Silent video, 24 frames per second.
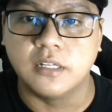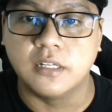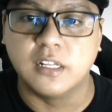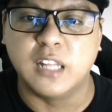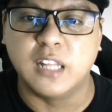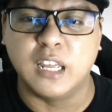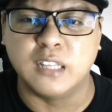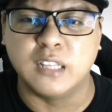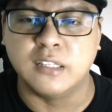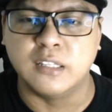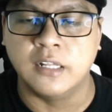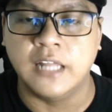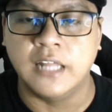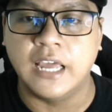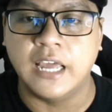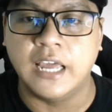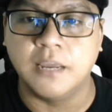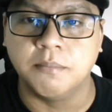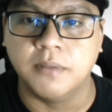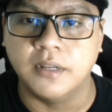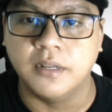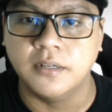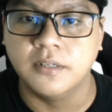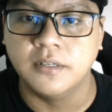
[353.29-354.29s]
Click on the
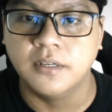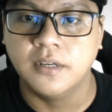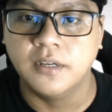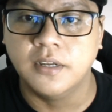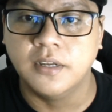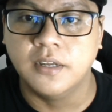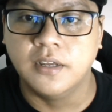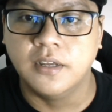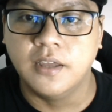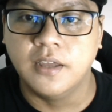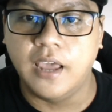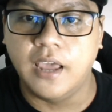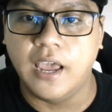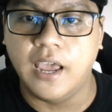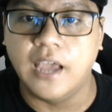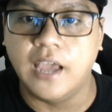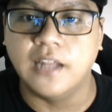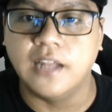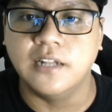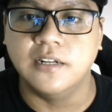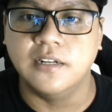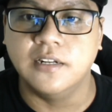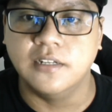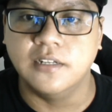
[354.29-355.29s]
like button
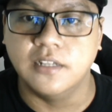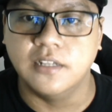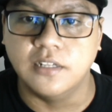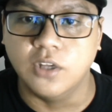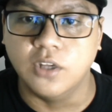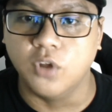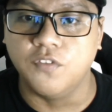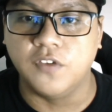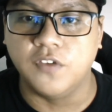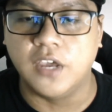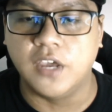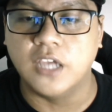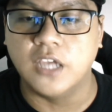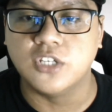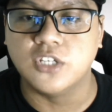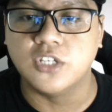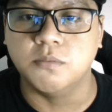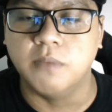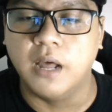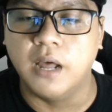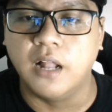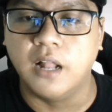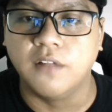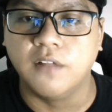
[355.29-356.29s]
and the
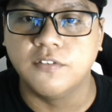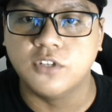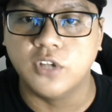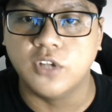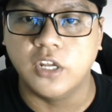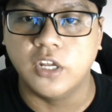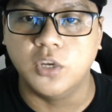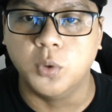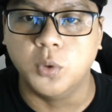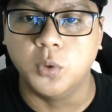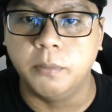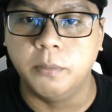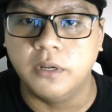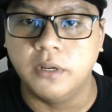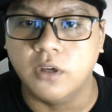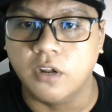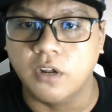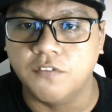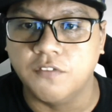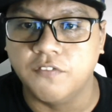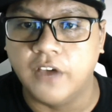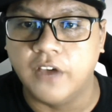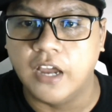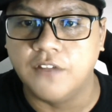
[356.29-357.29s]
notification bell so that you will be
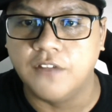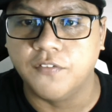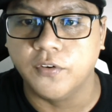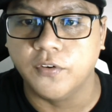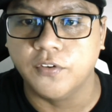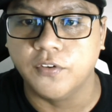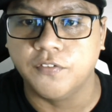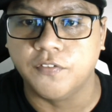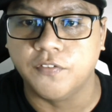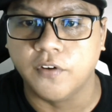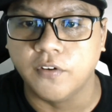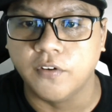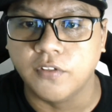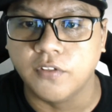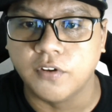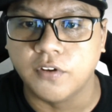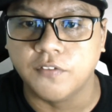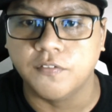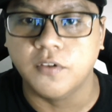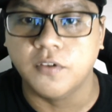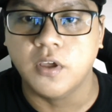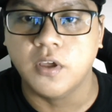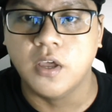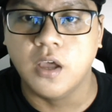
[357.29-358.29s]
notified for further
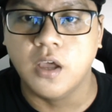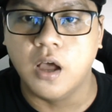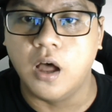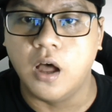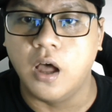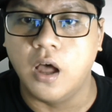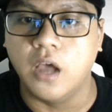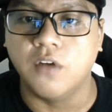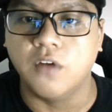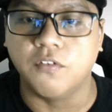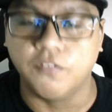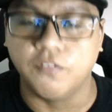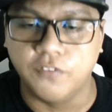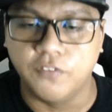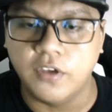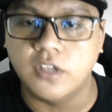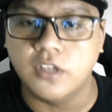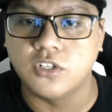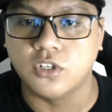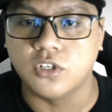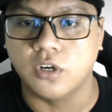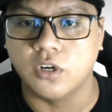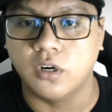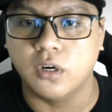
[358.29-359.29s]

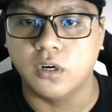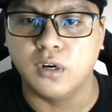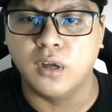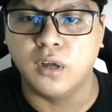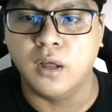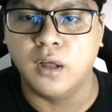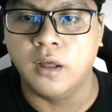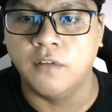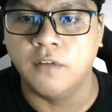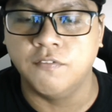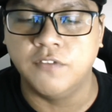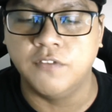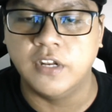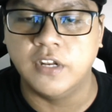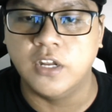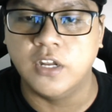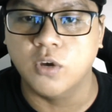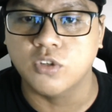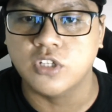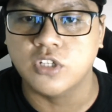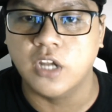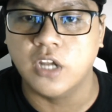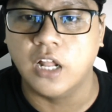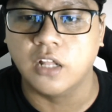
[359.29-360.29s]
future
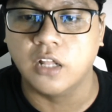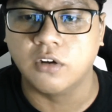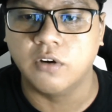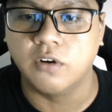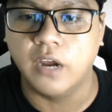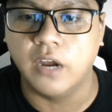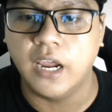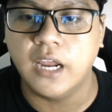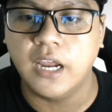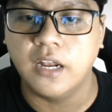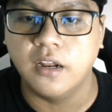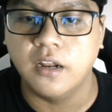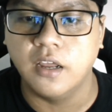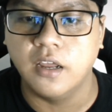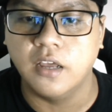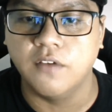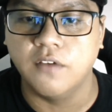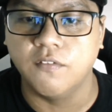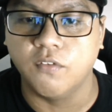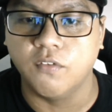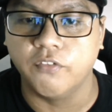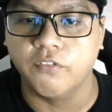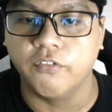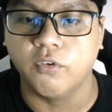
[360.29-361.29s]
videos that I'll create
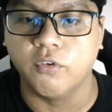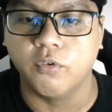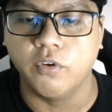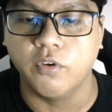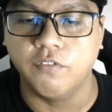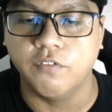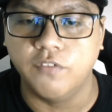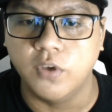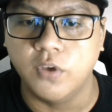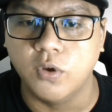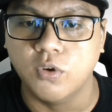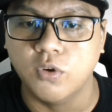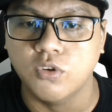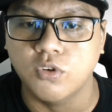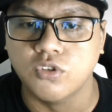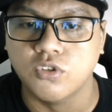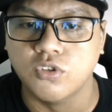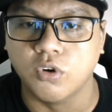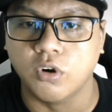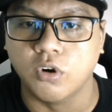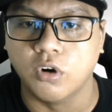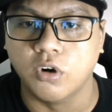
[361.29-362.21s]
for reviews or